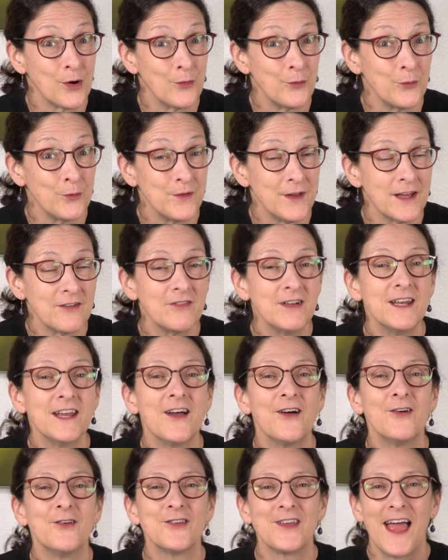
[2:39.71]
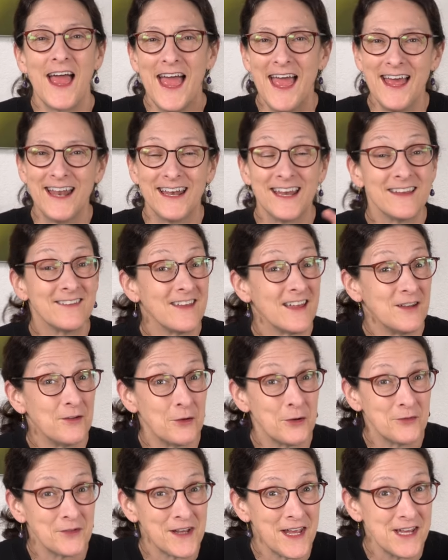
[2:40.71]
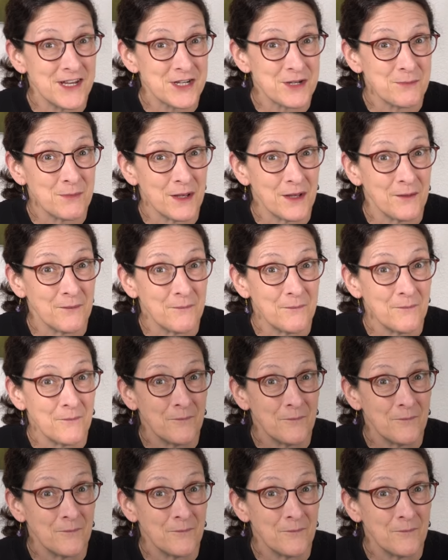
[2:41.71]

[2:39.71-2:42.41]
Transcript: cool tech videos and hit that notification bell.